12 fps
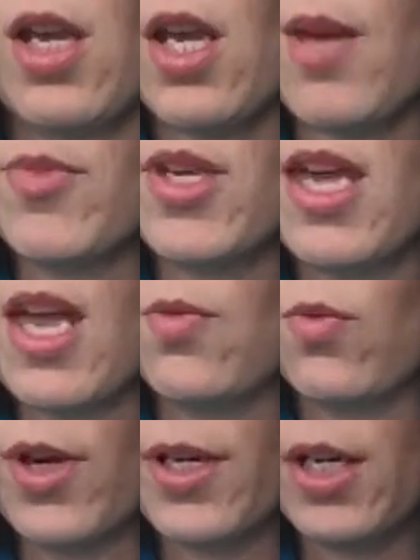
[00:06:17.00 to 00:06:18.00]
And I'm
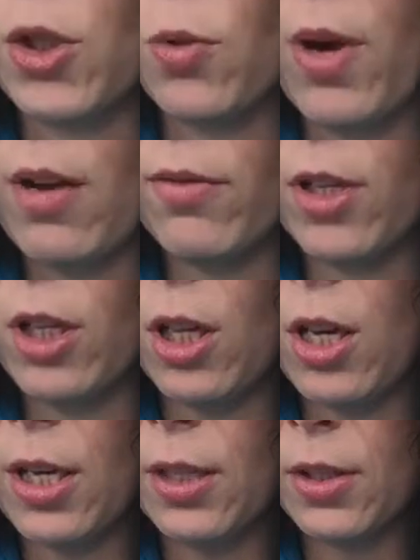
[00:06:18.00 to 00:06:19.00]
again working 12
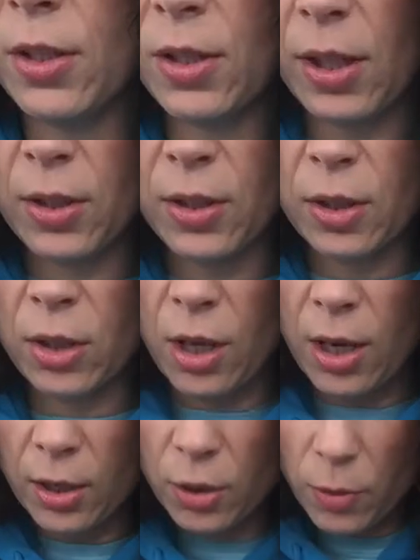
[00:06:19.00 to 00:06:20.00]
o'clock to 6
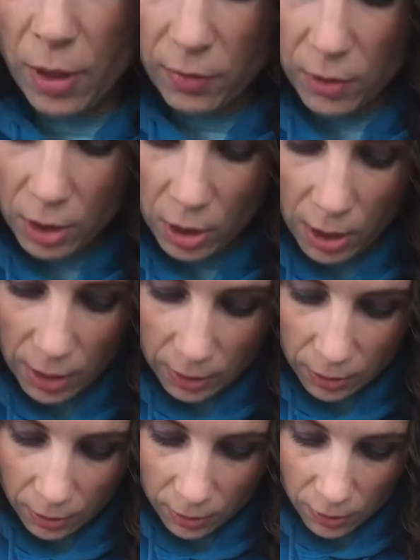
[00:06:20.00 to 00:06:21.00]
o'clock, 12
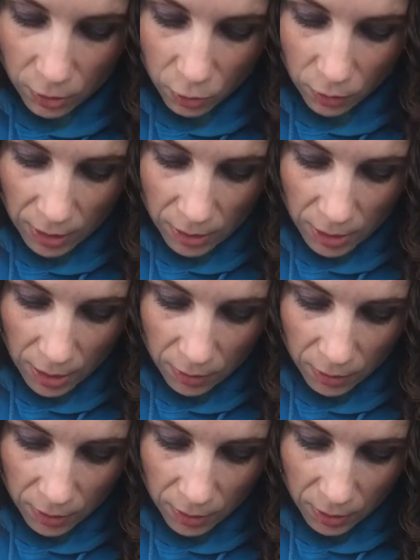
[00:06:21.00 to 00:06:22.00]
o'clock straight down
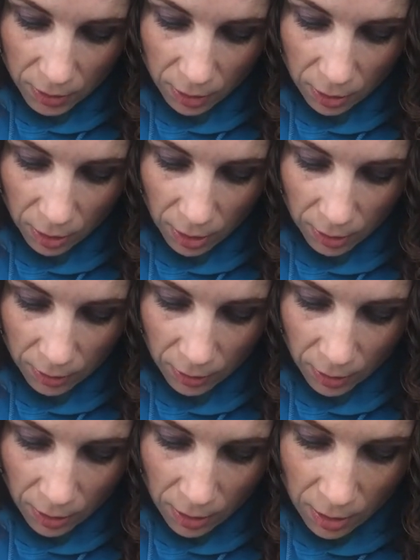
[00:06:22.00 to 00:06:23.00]
to 6 o'clock.
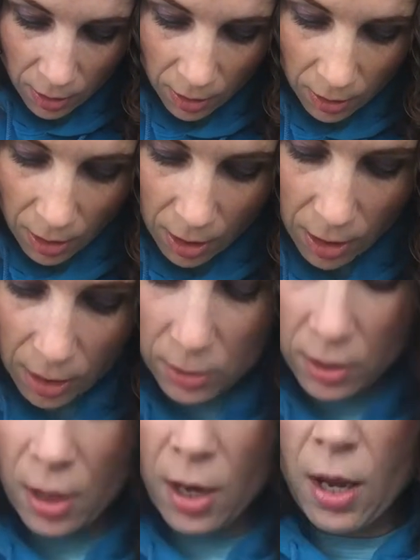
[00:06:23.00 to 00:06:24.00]

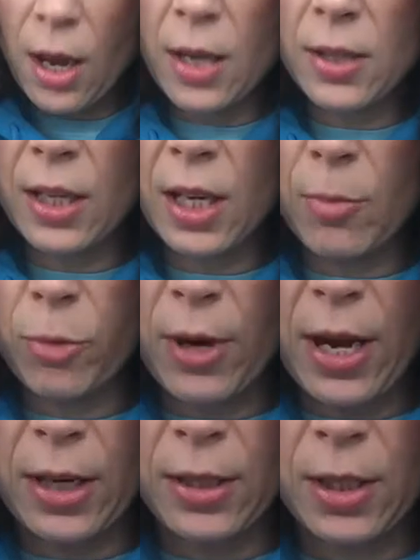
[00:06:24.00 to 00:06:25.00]
And as I get
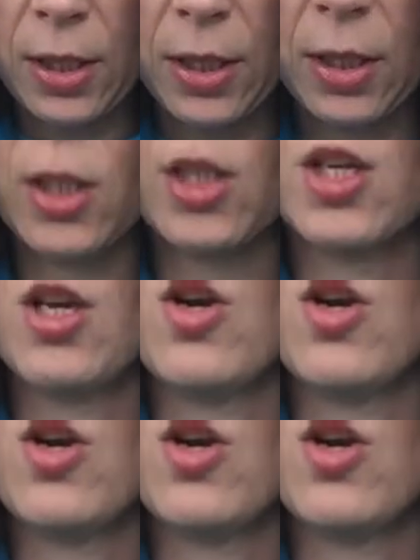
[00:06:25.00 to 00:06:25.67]
practiced,